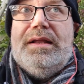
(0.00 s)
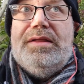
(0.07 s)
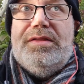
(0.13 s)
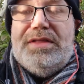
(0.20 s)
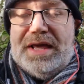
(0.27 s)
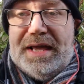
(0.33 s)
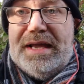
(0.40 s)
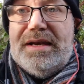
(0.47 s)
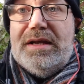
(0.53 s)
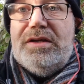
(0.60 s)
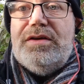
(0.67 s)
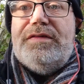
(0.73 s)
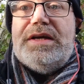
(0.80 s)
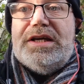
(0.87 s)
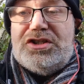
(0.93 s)
Then
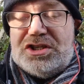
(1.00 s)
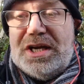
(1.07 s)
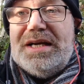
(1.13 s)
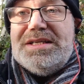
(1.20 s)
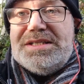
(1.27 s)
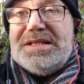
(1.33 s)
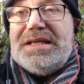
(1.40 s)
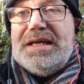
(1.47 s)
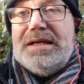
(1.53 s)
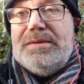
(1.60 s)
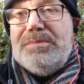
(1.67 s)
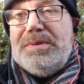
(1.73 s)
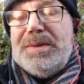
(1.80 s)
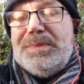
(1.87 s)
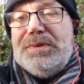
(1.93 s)
you've got a chance of
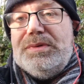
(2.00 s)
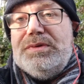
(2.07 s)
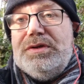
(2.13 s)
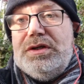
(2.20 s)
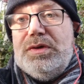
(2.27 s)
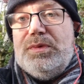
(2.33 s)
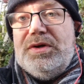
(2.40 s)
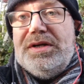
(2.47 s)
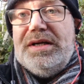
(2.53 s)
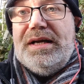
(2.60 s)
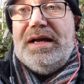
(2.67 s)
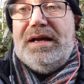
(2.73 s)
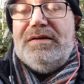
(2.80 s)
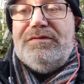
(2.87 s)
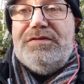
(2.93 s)
getting people that you want to
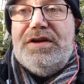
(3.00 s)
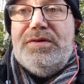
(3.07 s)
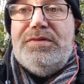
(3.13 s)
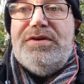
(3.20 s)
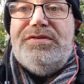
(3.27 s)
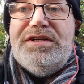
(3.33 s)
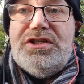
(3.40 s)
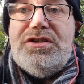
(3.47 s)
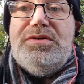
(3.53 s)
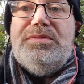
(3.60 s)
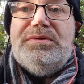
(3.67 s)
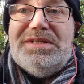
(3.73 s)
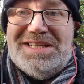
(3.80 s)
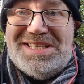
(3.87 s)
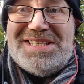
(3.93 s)
have. Now, the
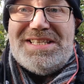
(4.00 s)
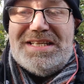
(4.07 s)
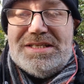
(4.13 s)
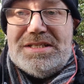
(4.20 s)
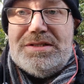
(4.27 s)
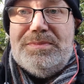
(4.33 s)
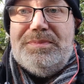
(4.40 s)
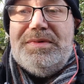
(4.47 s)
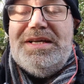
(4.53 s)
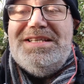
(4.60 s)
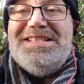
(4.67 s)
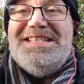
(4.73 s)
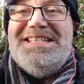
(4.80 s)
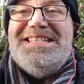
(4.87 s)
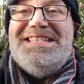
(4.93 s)
regional list system
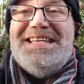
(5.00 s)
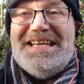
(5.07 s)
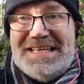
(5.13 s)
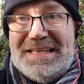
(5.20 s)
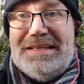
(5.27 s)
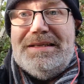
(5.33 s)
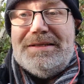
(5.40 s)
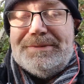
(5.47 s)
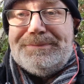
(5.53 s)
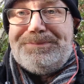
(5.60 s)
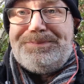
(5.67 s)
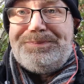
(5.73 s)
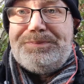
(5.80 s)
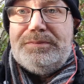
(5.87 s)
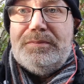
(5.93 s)
is designed
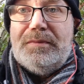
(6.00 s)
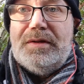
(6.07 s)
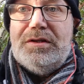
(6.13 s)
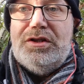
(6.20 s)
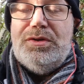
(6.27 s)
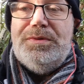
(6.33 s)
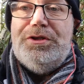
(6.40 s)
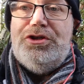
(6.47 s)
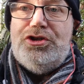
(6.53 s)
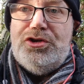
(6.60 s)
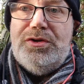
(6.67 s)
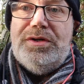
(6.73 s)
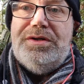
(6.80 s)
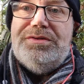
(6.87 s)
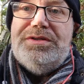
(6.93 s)
to
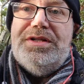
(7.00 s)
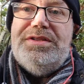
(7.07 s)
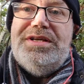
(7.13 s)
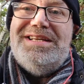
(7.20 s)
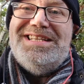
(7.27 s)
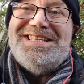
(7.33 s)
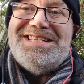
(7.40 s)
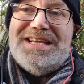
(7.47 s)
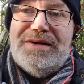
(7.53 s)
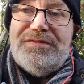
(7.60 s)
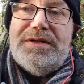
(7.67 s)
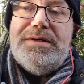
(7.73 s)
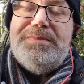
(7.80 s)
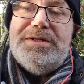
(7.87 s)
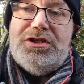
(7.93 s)
ensure that there is
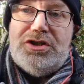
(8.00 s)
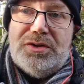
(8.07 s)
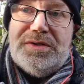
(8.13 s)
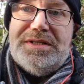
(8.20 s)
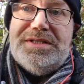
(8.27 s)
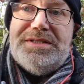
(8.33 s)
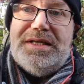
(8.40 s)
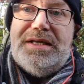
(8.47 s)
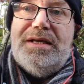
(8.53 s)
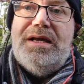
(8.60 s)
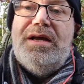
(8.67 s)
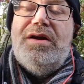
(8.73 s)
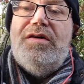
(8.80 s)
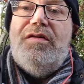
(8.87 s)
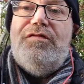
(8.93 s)
never a majority
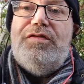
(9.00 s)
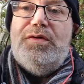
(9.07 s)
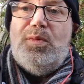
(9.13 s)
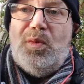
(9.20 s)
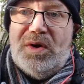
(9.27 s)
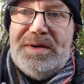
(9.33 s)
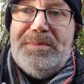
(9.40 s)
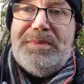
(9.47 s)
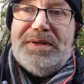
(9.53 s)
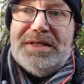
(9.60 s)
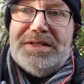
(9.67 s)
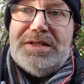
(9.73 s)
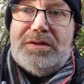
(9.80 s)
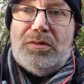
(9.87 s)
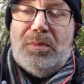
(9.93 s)
for one
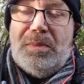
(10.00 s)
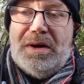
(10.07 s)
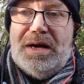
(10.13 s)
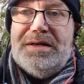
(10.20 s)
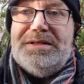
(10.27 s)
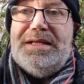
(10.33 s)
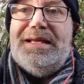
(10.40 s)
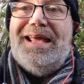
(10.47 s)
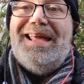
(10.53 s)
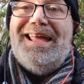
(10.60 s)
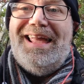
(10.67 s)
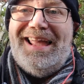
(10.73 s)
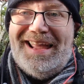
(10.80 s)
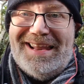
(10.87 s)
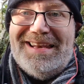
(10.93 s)
political party
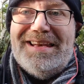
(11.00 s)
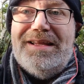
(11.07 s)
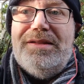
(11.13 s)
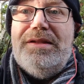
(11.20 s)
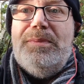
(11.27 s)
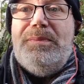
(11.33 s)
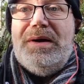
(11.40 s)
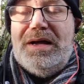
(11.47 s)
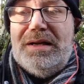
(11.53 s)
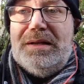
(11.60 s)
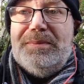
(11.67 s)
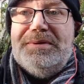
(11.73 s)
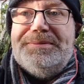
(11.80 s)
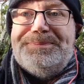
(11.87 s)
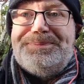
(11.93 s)
in the Parliament,